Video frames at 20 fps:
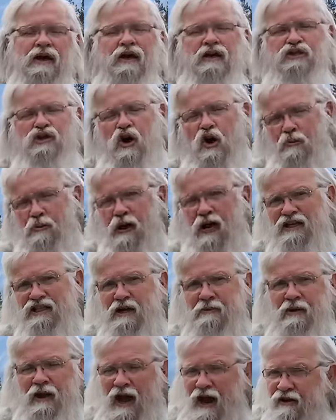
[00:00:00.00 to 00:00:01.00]
So I hope you got
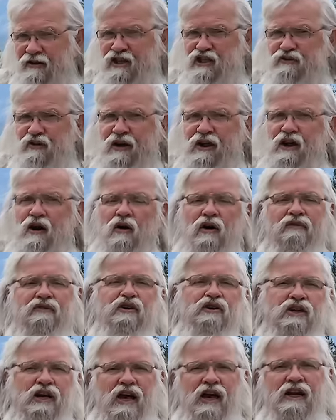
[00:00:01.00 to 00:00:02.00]
something out of this video. If
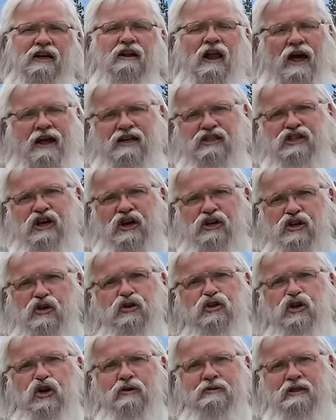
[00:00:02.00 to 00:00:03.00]
you did, like us on
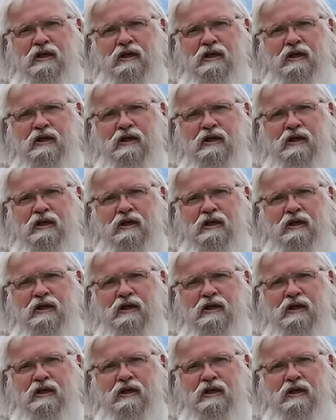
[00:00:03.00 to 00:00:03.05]
YouTube,